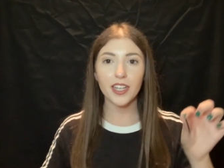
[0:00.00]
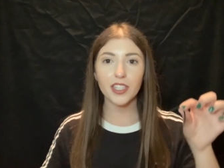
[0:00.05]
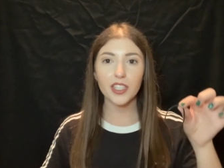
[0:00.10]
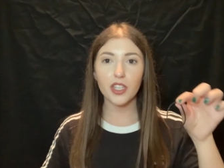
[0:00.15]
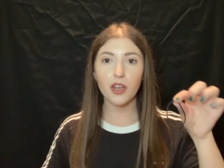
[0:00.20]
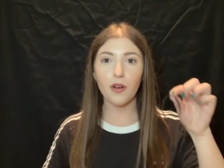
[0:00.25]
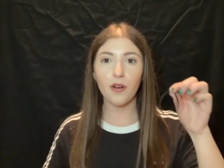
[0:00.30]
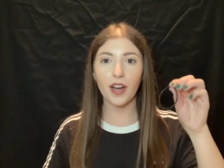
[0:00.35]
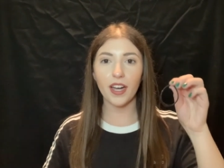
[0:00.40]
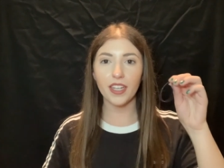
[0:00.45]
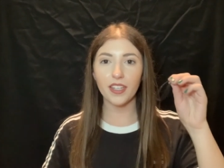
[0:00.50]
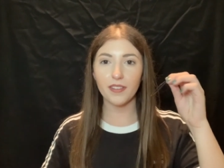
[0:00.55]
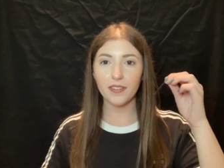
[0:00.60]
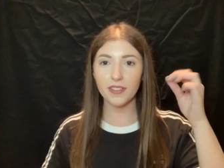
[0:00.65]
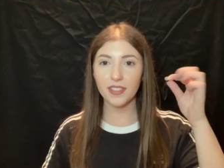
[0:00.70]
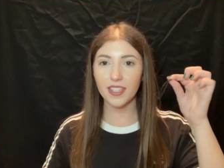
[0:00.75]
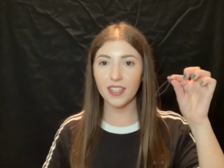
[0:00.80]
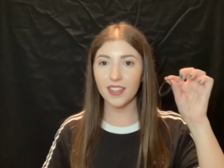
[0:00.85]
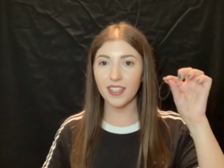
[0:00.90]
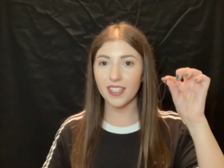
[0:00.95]
So I
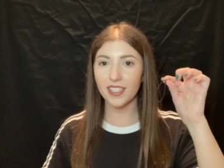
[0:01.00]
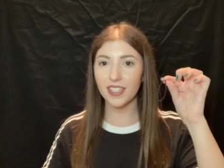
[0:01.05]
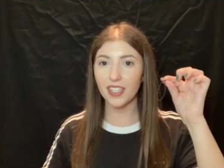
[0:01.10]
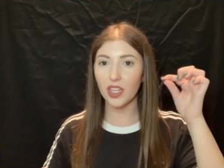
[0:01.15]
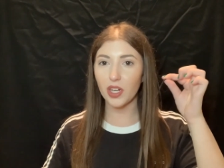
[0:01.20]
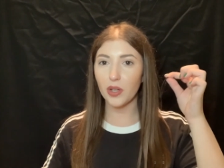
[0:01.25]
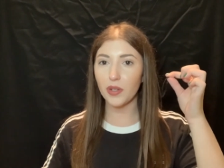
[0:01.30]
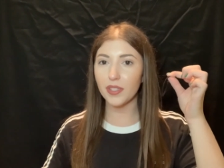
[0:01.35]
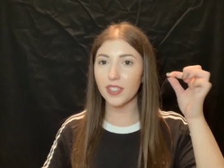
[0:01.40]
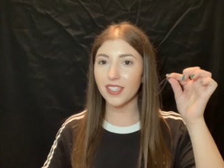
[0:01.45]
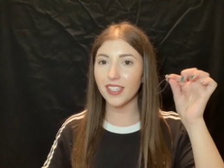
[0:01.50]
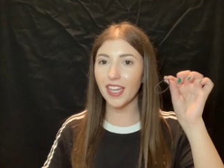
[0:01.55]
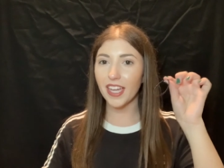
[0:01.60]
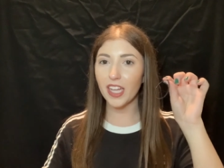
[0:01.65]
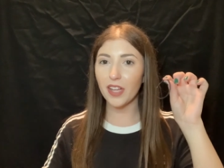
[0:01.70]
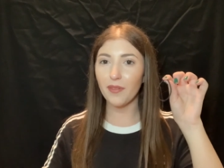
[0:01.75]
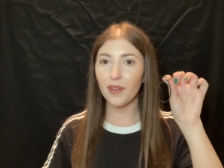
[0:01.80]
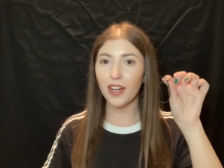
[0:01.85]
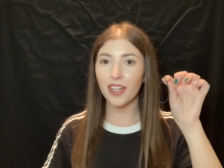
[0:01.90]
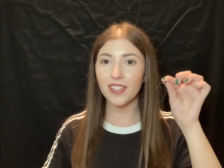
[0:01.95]
use these little
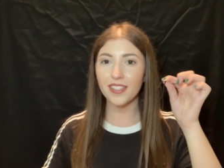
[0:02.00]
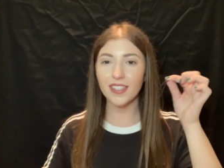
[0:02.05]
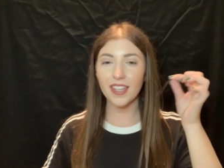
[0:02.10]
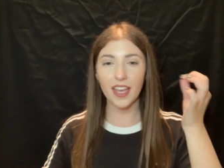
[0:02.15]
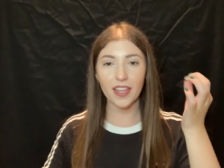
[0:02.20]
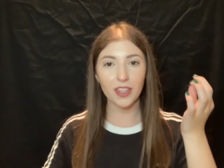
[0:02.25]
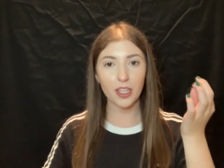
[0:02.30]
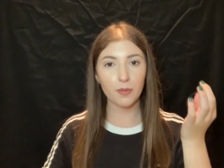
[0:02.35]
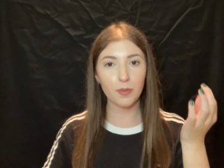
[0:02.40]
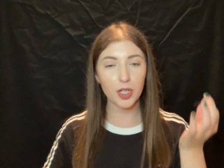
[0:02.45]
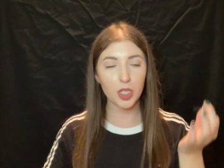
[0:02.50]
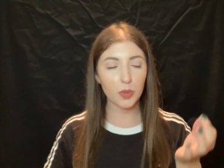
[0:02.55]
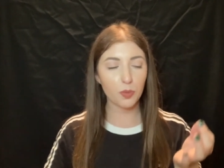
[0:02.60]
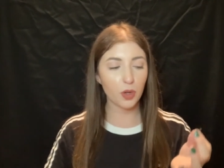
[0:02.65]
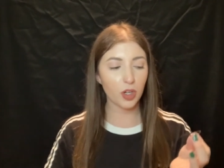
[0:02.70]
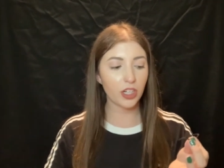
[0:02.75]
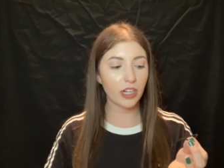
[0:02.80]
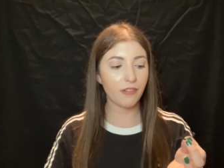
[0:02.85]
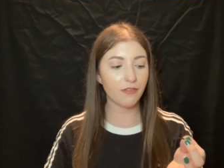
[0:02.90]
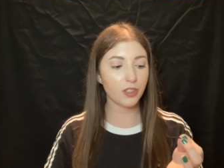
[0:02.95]
skinny ones, and they're much
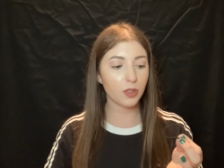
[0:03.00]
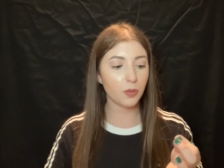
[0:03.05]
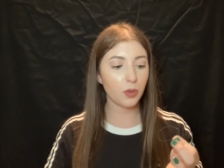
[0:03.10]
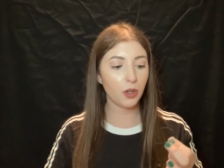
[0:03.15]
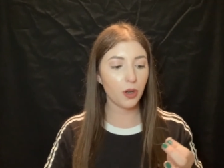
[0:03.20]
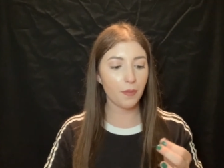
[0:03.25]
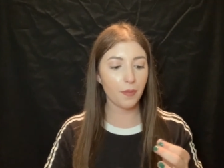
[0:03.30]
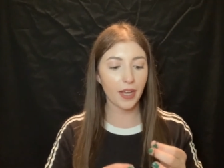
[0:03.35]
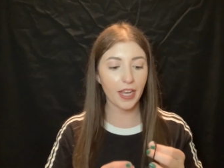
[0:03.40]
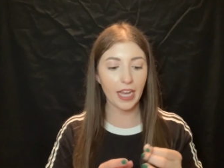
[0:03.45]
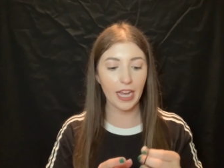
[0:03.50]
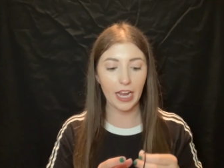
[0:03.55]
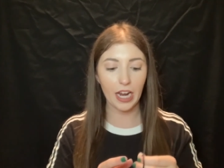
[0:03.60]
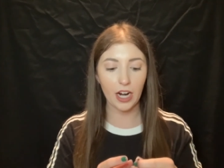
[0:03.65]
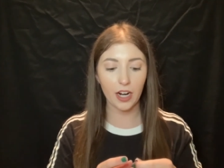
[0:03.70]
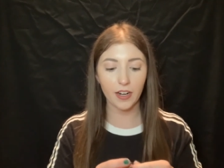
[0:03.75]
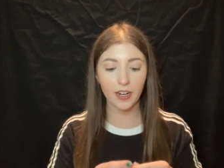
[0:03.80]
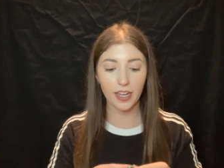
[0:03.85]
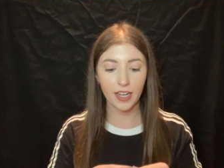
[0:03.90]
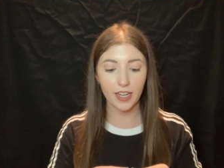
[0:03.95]
more comfortable in my
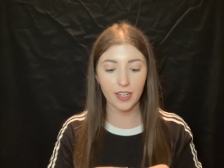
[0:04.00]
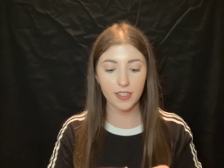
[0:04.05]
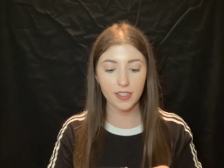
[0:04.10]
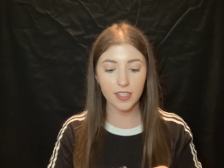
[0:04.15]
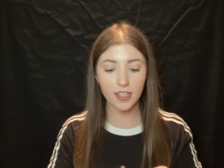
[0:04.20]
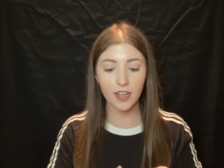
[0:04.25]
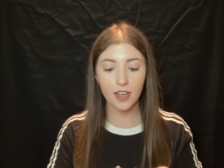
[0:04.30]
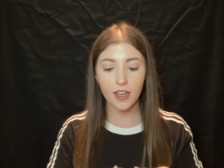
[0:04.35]
hair, and